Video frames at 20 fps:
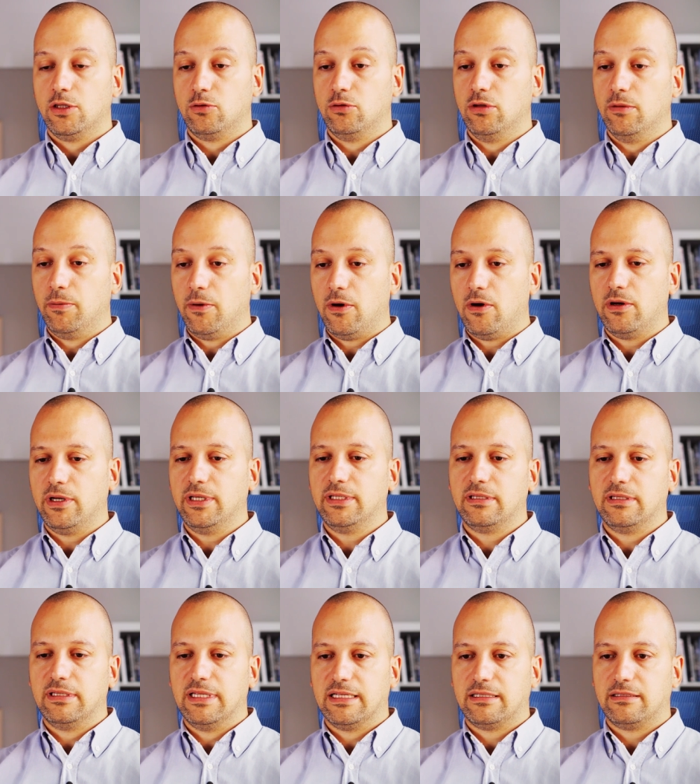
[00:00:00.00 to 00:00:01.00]
To the
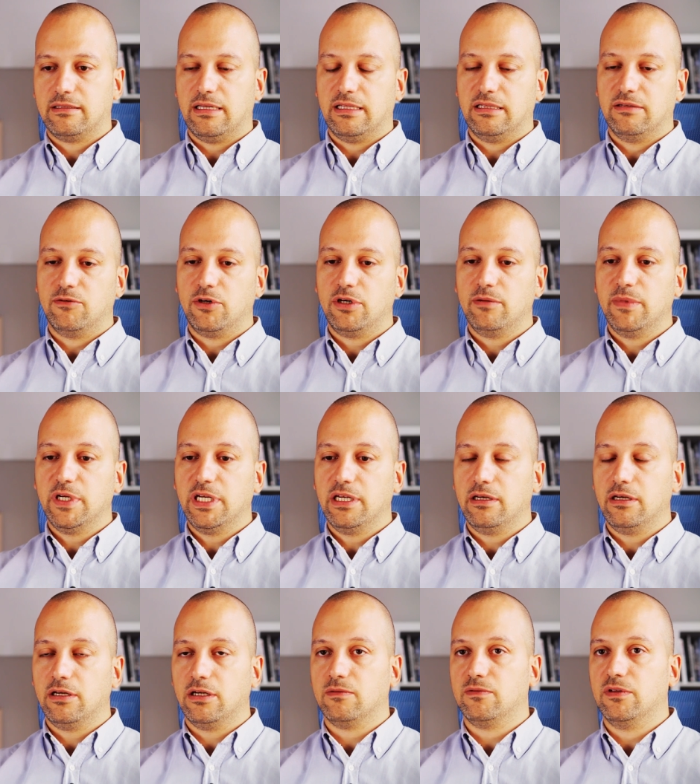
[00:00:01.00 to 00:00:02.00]
point that at the very
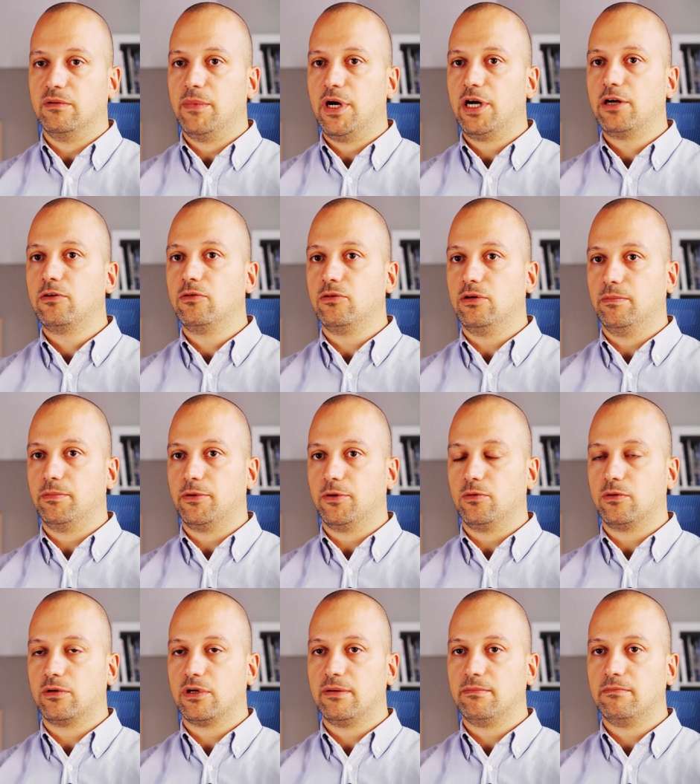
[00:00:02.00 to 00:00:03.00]
beginning of the Mercury
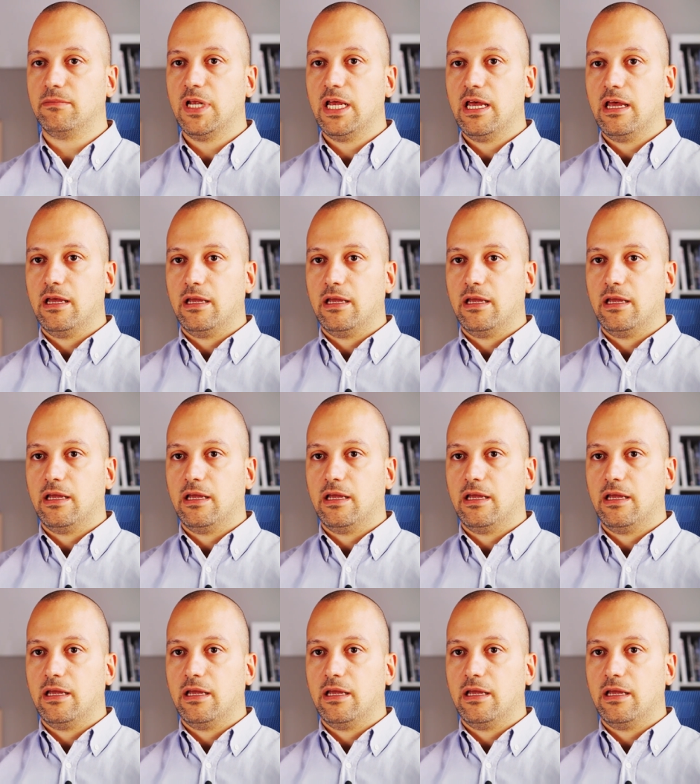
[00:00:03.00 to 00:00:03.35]
program,